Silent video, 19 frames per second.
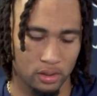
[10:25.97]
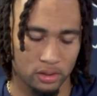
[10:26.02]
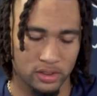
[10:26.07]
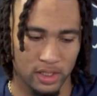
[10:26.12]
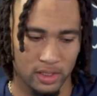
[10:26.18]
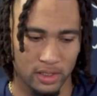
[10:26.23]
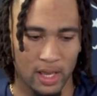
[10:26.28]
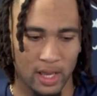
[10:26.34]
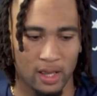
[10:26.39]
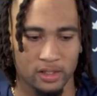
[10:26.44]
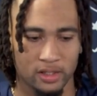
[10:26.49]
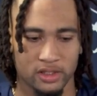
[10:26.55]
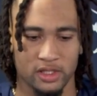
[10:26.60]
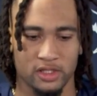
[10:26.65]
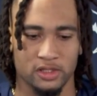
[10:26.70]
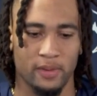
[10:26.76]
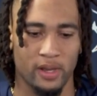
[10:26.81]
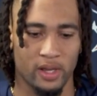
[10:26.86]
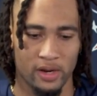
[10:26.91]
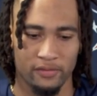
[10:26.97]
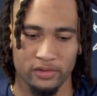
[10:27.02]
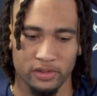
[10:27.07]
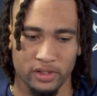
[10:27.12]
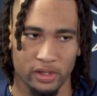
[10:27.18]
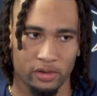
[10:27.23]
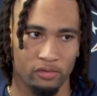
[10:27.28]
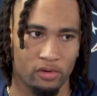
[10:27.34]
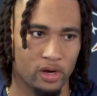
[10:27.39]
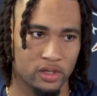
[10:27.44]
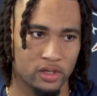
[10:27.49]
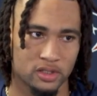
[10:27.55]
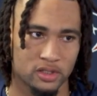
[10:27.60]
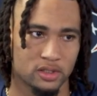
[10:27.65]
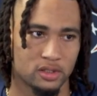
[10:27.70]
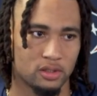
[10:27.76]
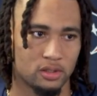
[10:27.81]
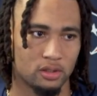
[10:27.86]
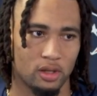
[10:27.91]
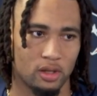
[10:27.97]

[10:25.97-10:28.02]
technology has made everything rushed.